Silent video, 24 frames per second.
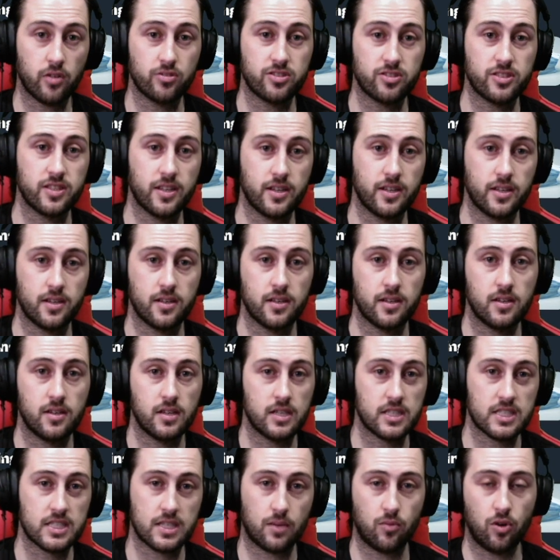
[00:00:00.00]
did it.
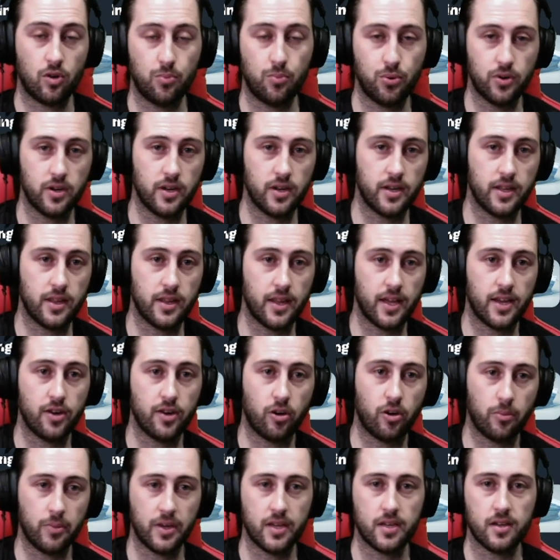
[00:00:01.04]
Someone put it in there,
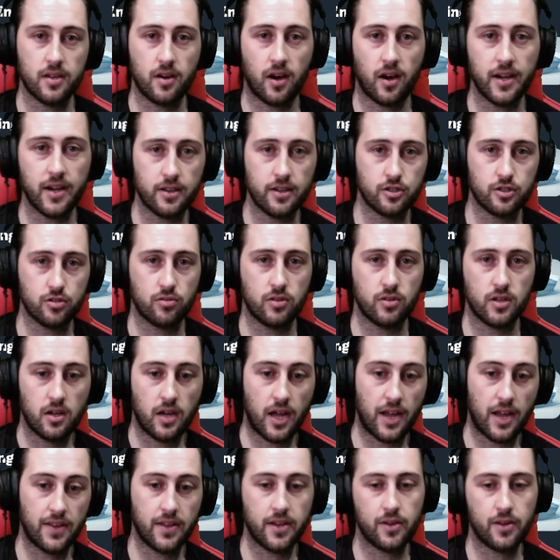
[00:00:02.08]
not me. I didn't do it.
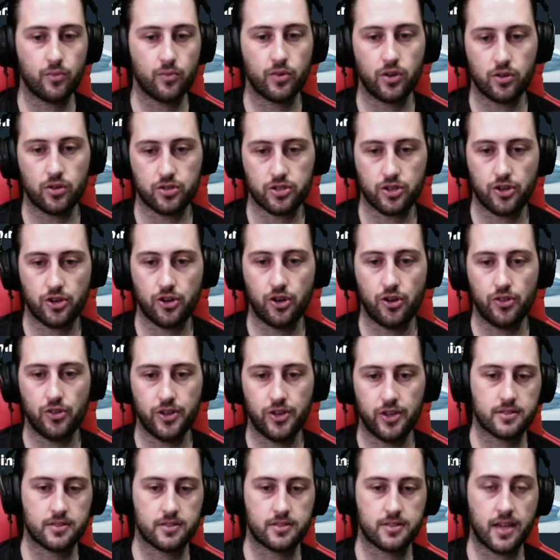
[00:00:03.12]
And then we also know
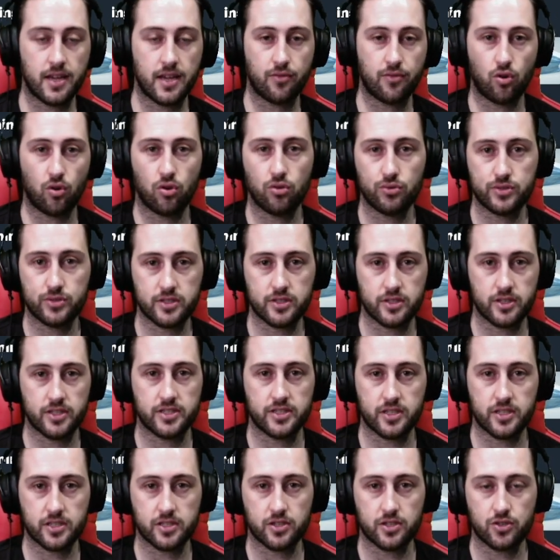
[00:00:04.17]
that Dave Halls, the
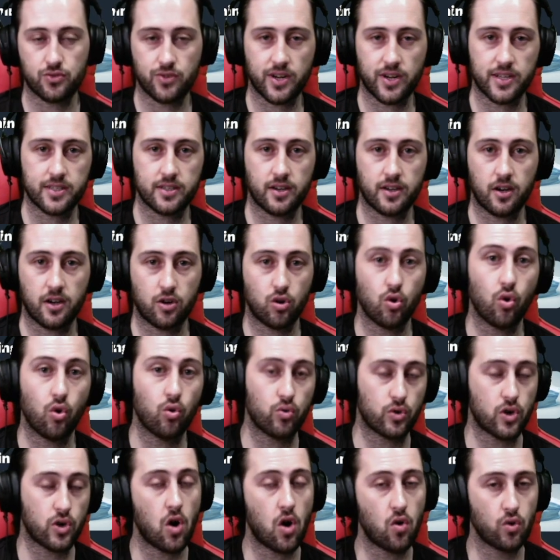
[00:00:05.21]
assistant director,
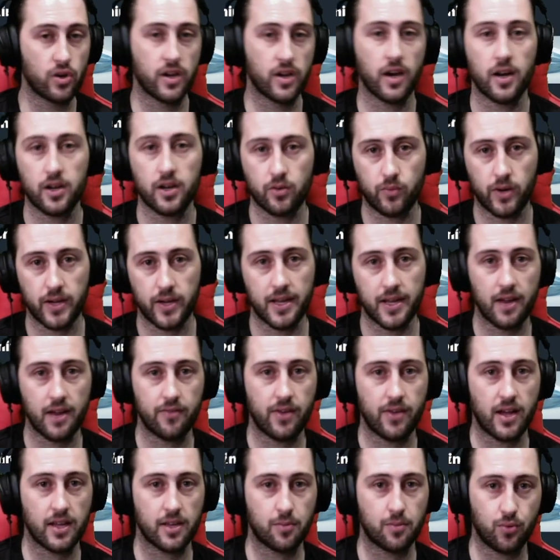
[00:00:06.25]
called cold gun when he gave
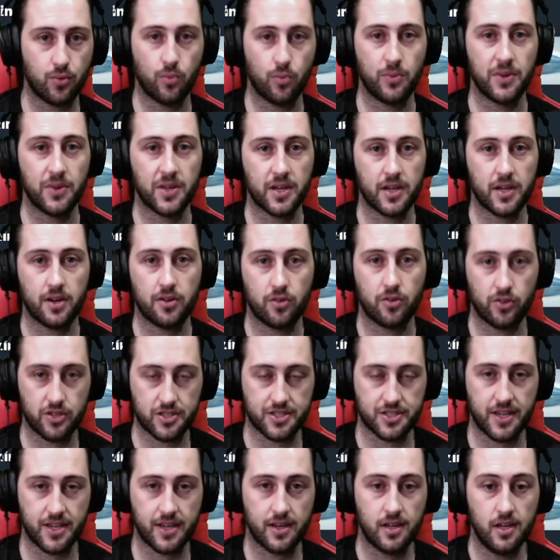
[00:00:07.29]
Alec Baldwin the gun on the
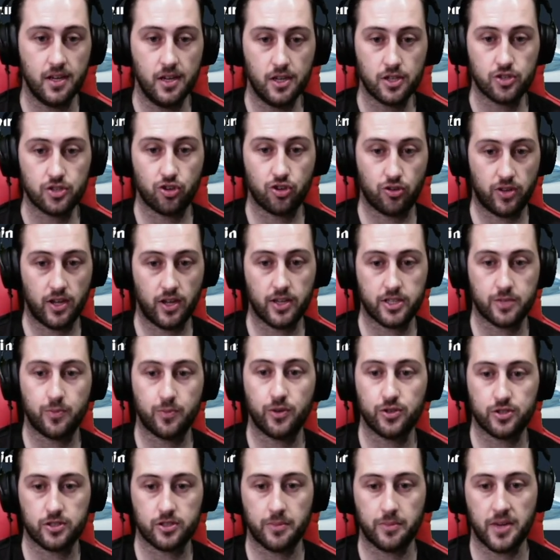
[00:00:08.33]
set. So that's
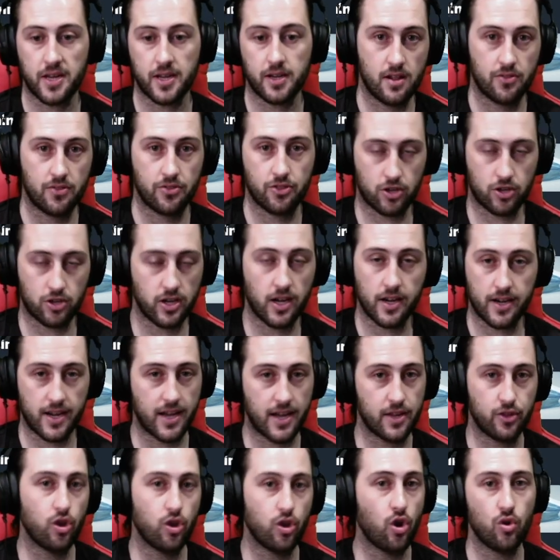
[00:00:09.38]
supposed to mean the gun
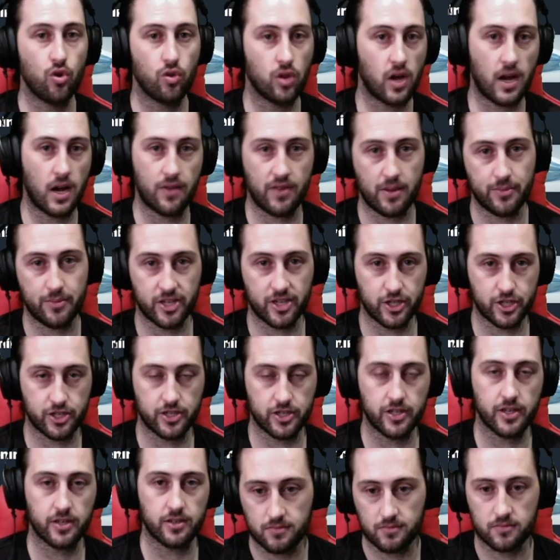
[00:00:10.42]
had no live ammunition
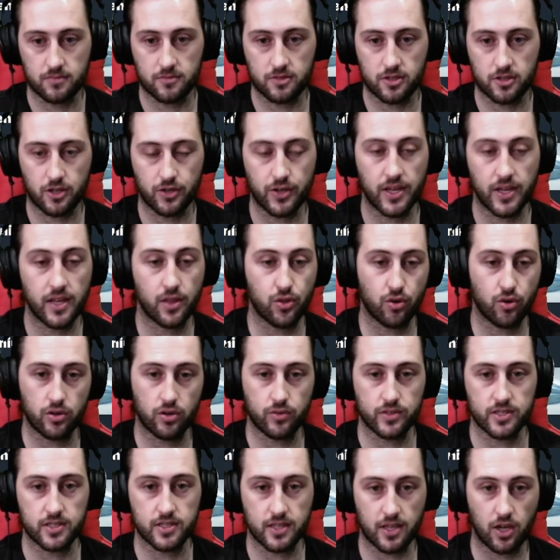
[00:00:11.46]
in it. So he thought it
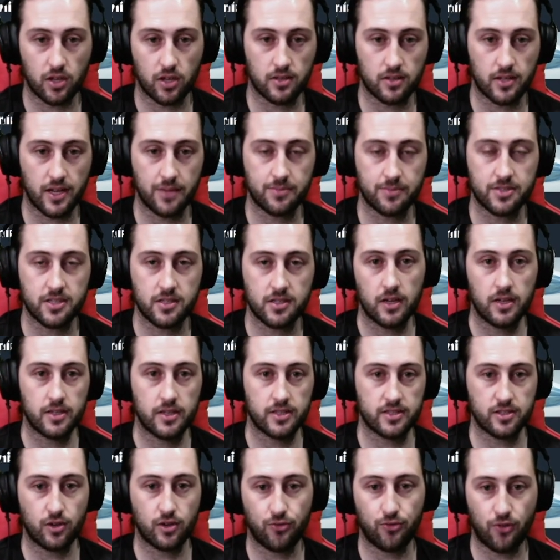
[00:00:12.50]
was empty,
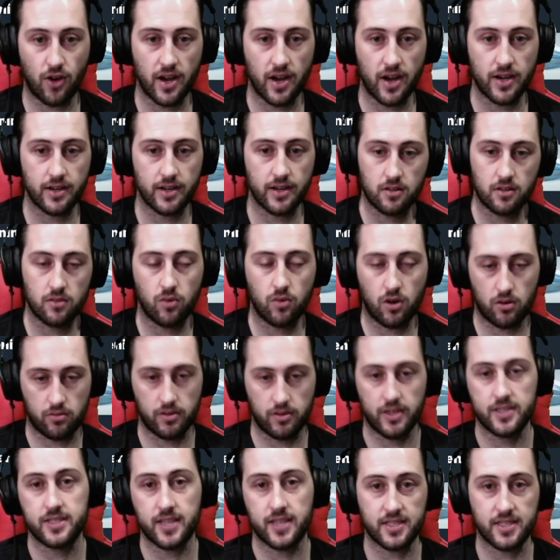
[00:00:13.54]
still fired it. Well,
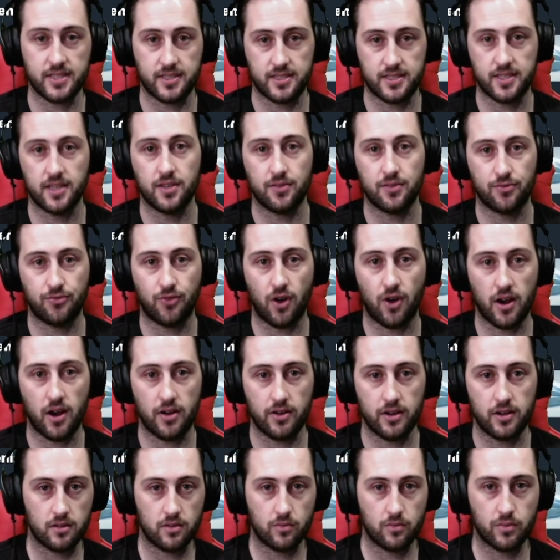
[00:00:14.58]
he says he didn't
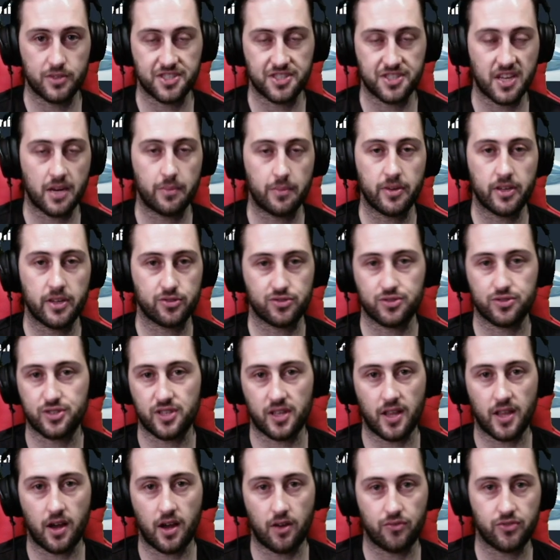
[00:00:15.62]
fire it, which is going to be
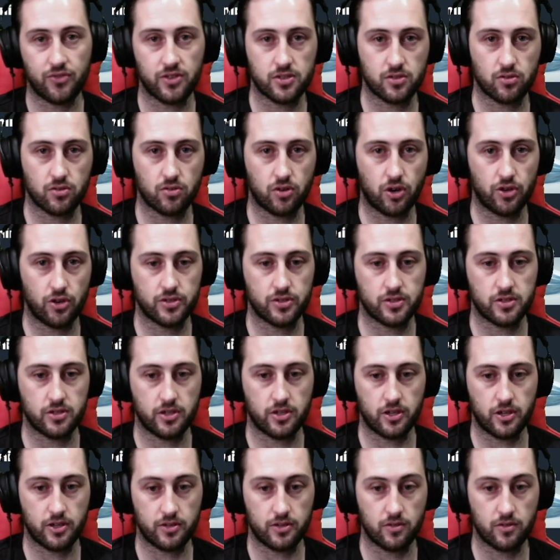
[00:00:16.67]
interesting now if this all goes
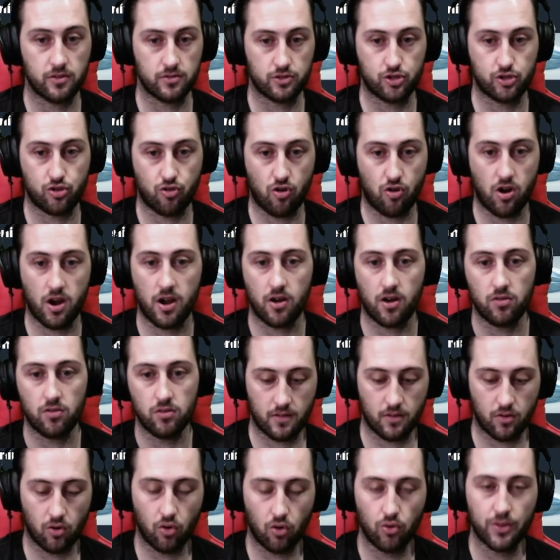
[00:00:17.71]
to trial.
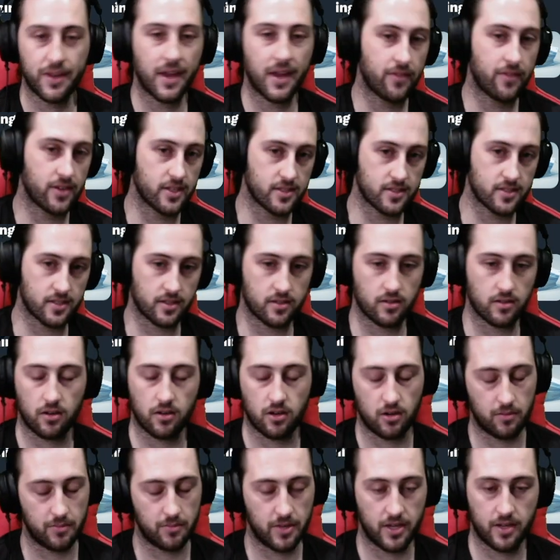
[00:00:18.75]
All the evidence that,
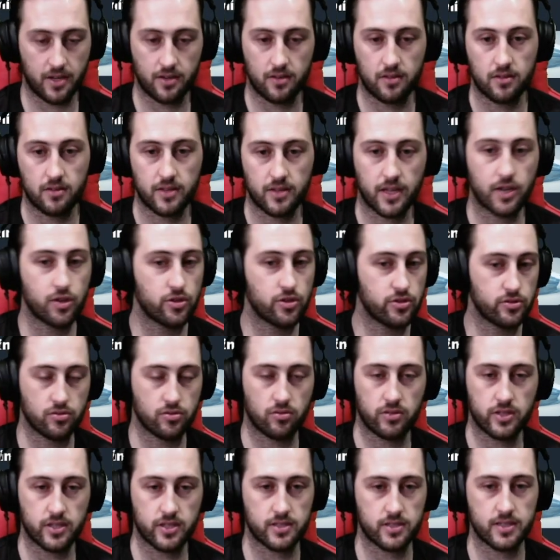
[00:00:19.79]
oh man, they could use
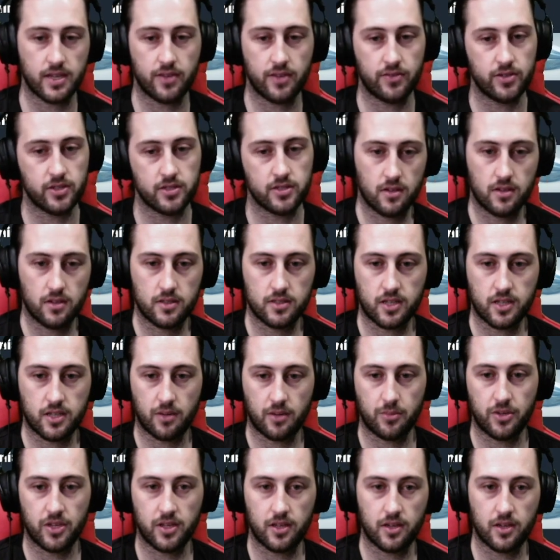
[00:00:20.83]
all this as evidence. It's going to
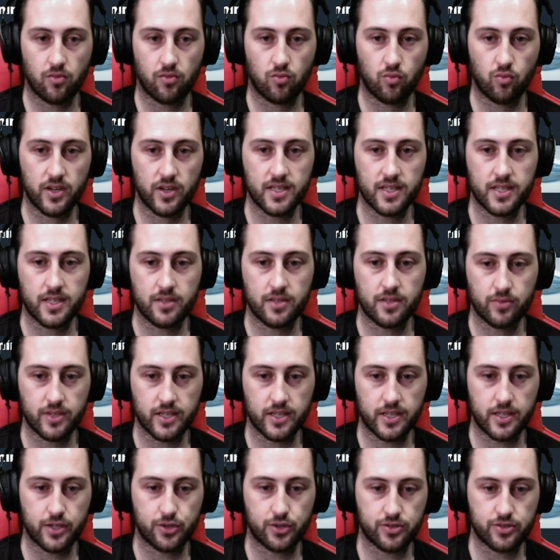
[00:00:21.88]
be really,
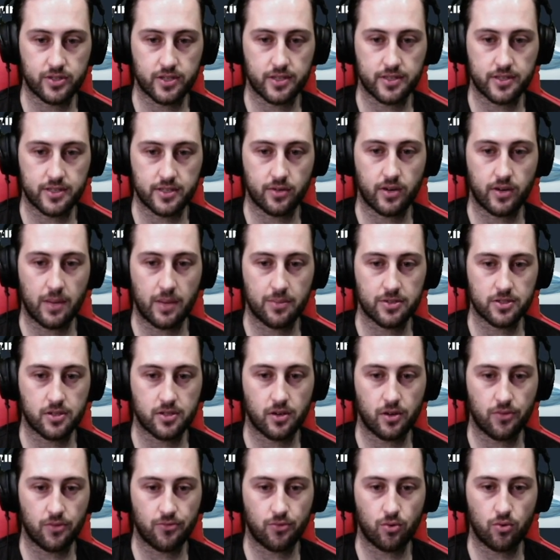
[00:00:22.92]
really interesting to see what happens
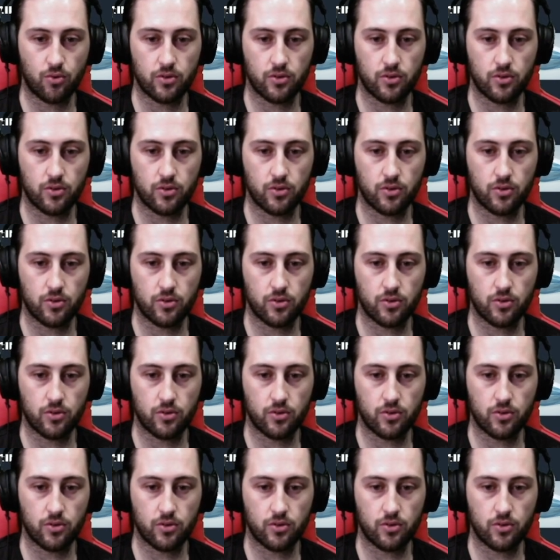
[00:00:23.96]
going forward.